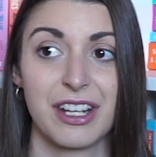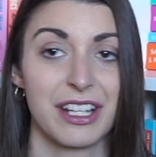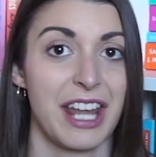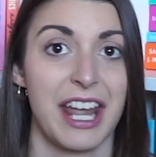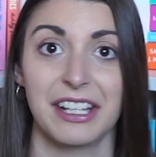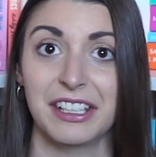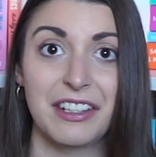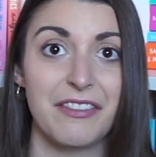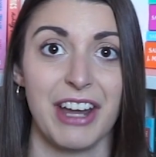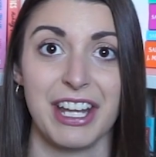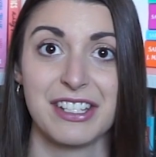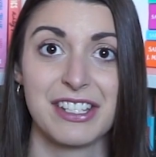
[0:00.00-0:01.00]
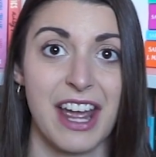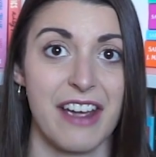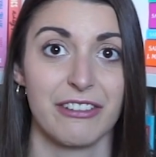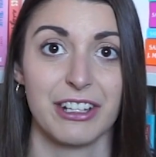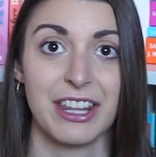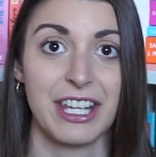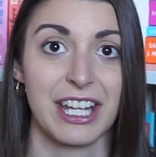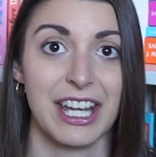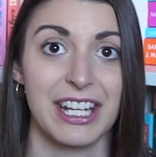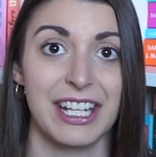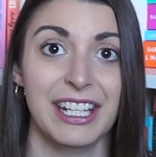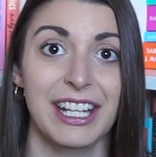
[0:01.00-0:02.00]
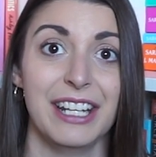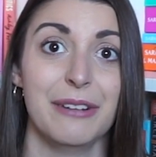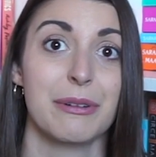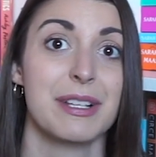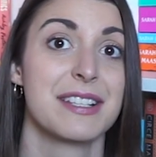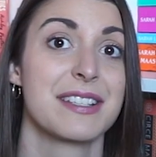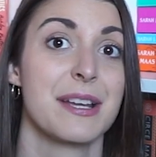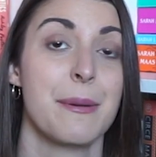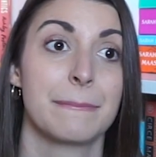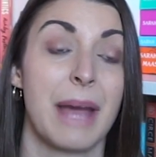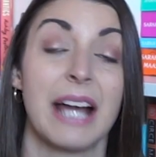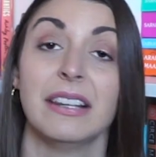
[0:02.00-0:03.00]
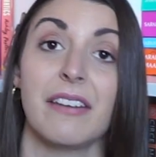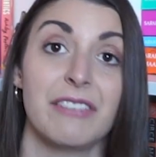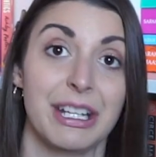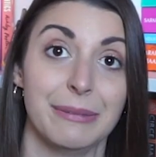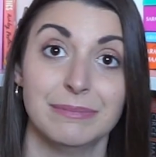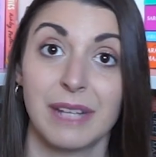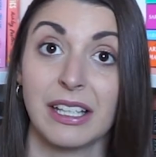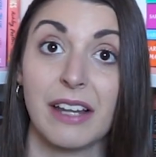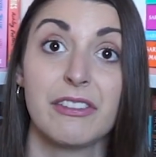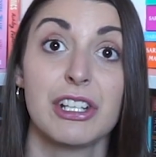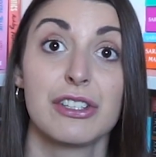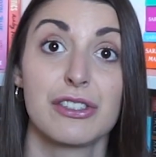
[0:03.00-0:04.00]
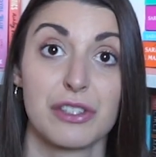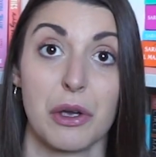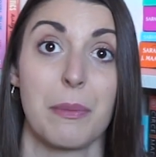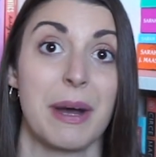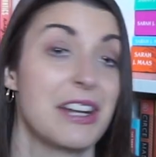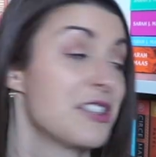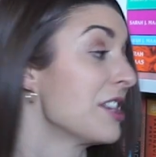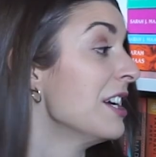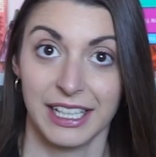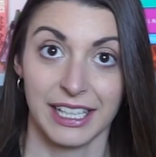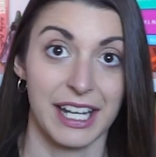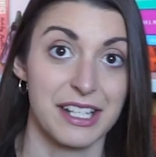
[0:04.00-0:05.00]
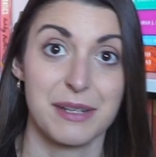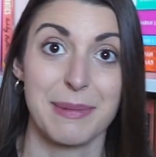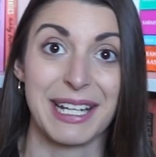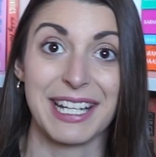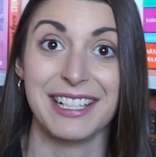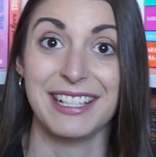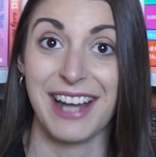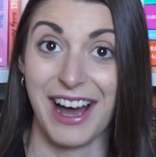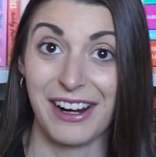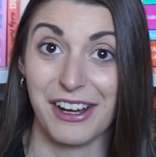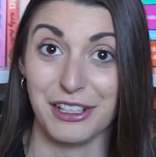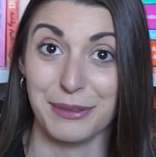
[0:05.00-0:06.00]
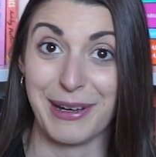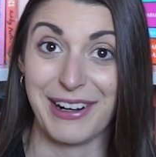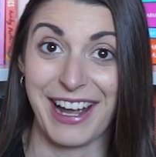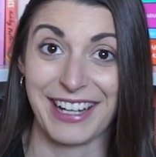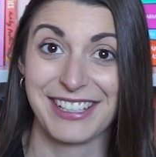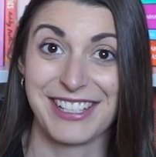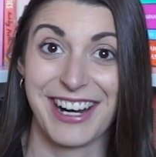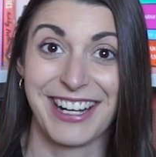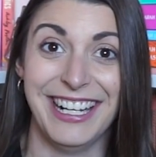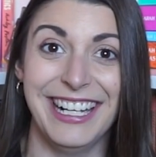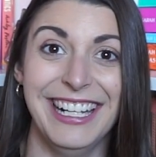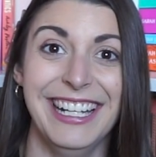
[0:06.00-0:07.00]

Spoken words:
a canon event, everything in it, and I loved it. I loved it so much. Again, to make it not all about ACOTAR,